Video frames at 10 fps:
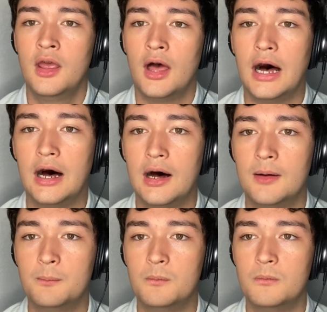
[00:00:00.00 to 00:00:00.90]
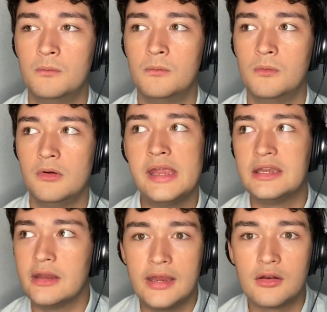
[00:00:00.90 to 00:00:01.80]

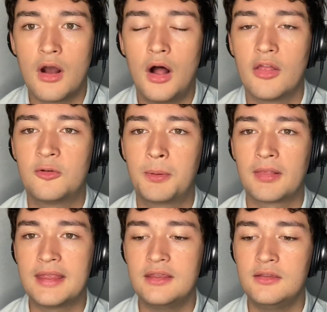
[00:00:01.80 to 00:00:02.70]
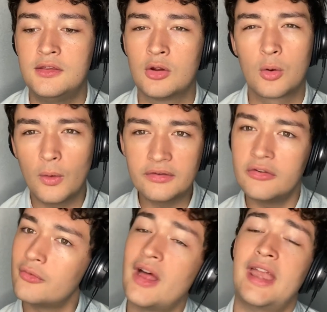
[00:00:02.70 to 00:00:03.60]
in college, but like, you're going to
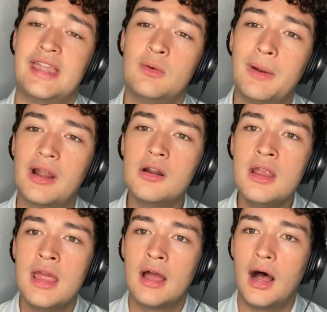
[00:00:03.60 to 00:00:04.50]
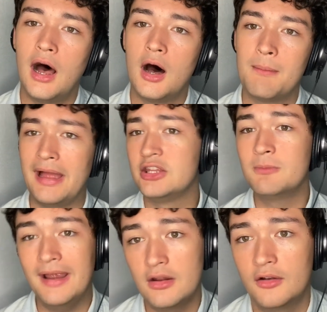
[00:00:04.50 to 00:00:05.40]
do that anywhere. And you
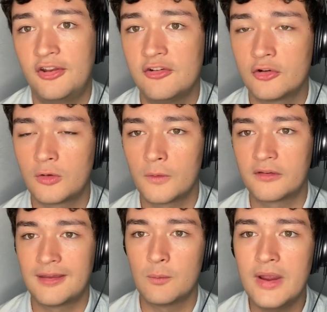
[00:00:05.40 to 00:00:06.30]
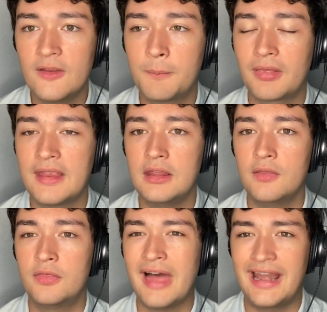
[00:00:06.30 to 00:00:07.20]
might not change and grow in the same ways, but like,
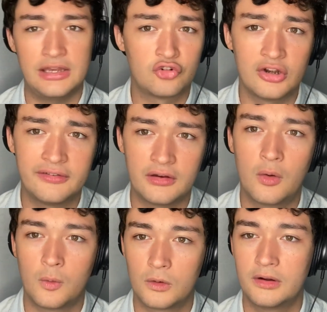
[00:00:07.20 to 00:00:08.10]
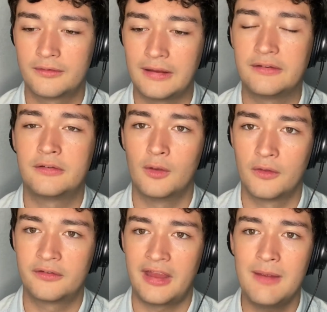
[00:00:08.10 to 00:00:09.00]
that intrinsic core is like still
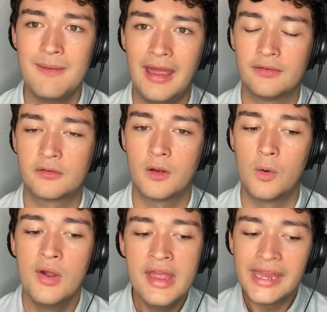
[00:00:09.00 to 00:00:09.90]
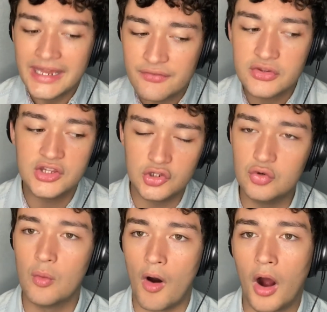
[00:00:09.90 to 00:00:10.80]
the same. And so if
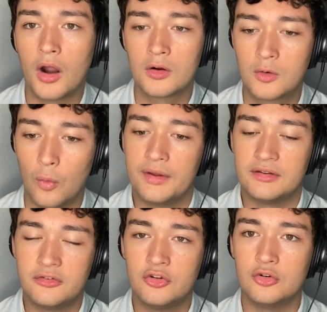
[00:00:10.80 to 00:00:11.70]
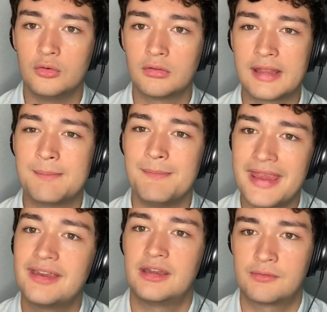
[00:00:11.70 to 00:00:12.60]
you are going to like
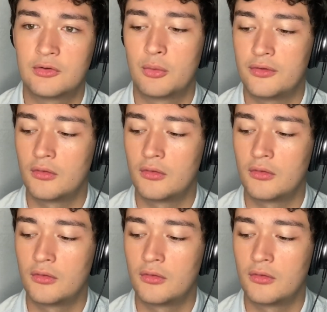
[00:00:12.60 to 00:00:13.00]
make a difference with your